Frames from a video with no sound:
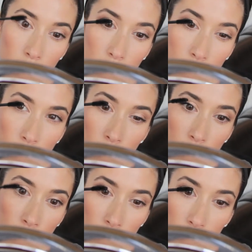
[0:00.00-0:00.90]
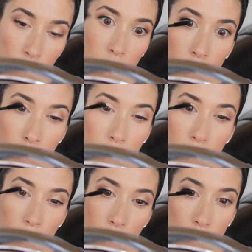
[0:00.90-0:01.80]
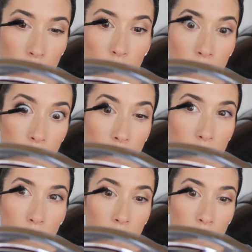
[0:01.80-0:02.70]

the best mascara that I've ever used.